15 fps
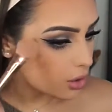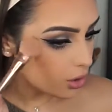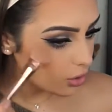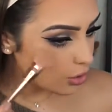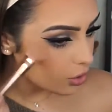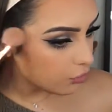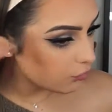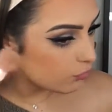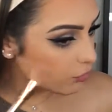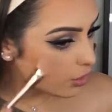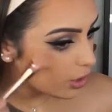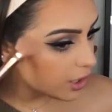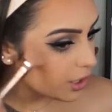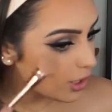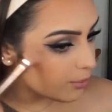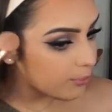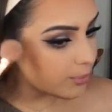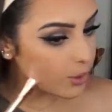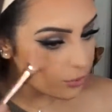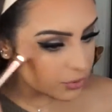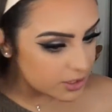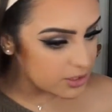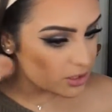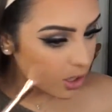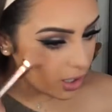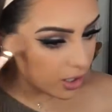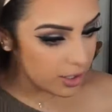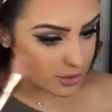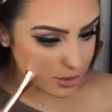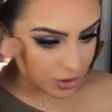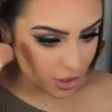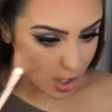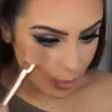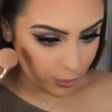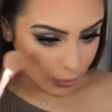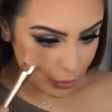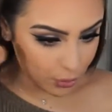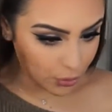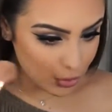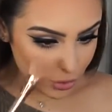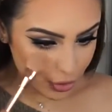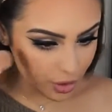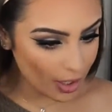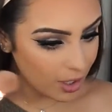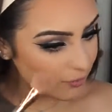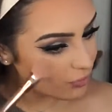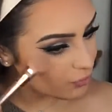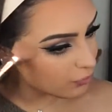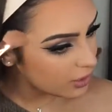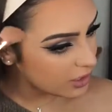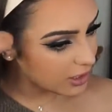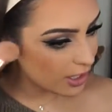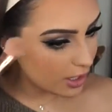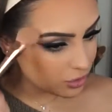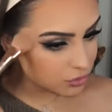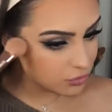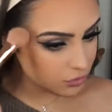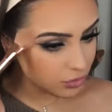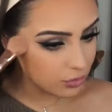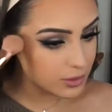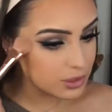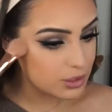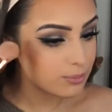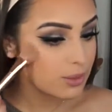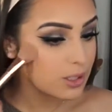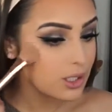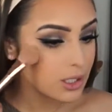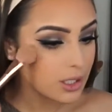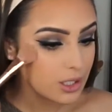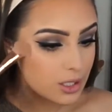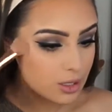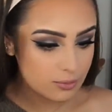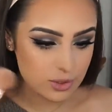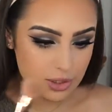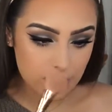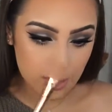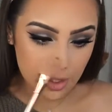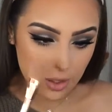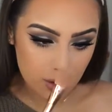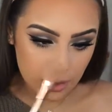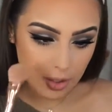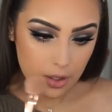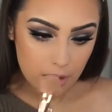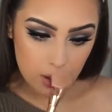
And you can really build these highlighters up, or you can have them really natural. It's completely up to you.